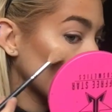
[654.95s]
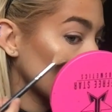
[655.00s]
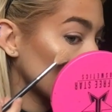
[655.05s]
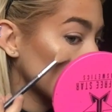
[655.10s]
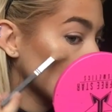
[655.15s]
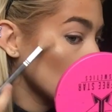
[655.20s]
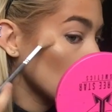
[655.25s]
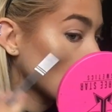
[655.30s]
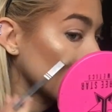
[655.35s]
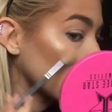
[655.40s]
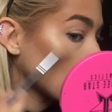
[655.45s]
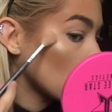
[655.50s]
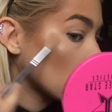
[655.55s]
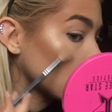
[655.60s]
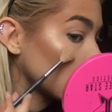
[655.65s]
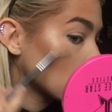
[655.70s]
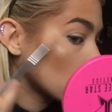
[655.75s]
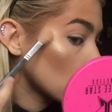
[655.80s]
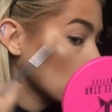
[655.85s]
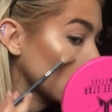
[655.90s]
I ordered it
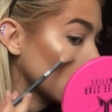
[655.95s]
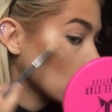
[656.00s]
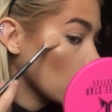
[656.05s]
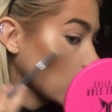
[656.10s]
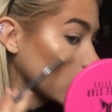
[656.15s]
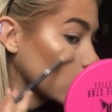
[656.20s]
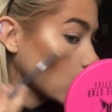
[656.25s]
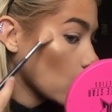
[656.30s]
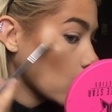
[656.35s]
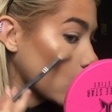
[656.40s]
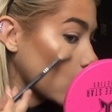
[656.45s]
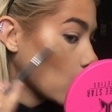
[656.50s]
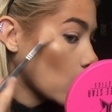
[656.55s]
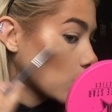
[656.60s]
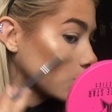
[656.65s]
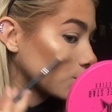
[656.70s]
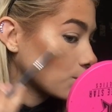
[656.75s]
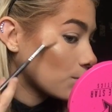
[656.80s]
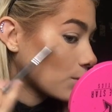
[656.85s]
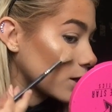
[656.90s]
and it's just like
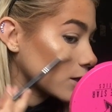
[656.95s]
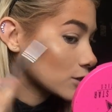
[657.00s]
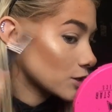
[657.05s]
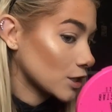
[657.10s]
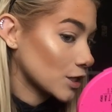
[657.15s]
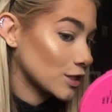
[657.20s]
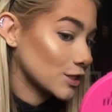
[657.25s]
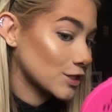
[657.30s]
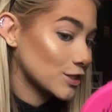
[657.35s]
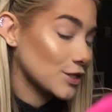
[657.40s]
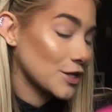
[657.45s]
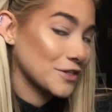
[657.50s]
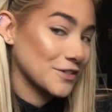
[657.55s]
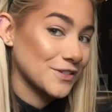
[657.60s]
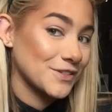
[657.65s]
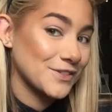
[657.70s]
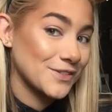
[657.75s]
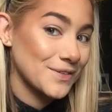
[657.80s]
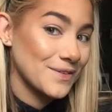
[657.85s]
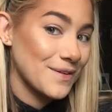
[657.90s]
overpressed, like it
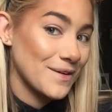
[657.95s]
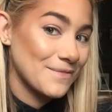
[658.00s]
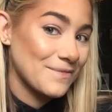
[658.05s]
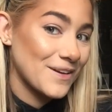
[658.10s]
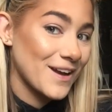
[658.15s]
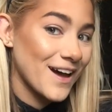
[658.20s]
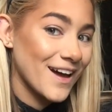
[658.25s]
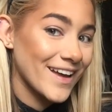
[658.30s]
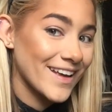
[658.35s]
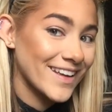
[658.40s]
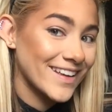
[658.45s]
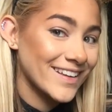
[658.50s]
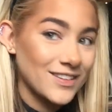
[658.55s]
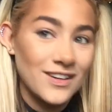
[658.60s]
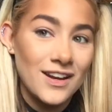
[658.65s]
doesn't apply.